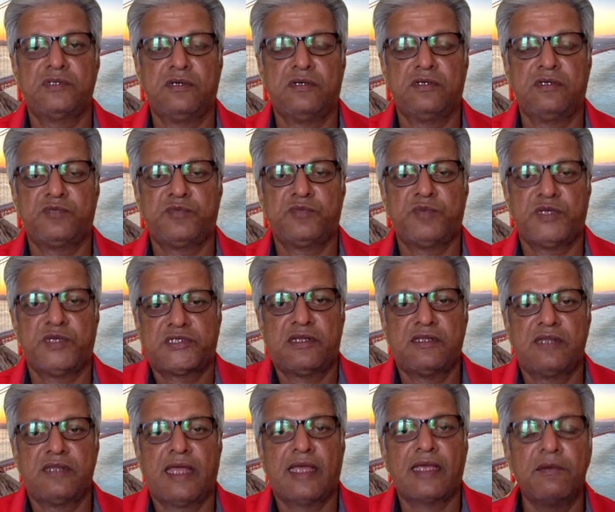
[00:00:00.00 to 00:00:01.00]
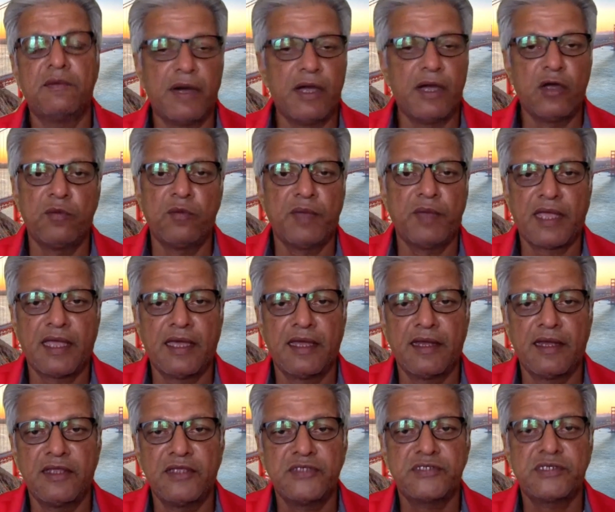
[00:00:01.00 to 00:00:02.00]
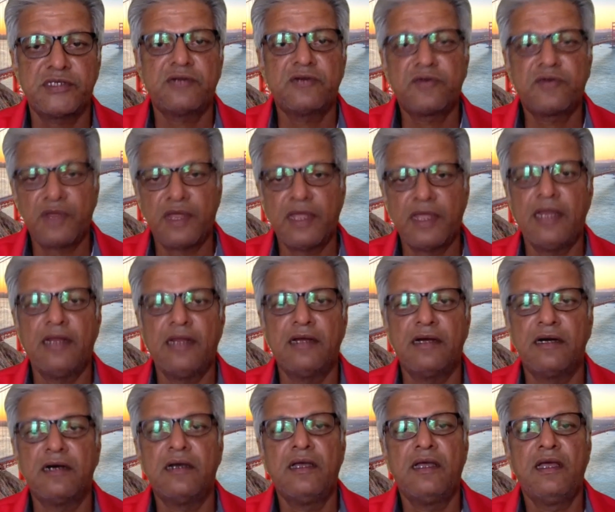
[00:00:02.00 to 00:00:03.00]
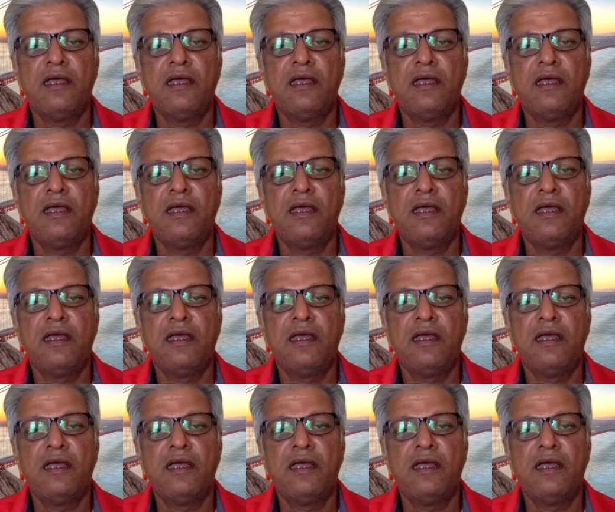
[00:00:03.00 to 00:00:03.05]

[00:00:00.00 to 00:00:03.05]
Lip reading: specialists like a biomechanist, a trainer,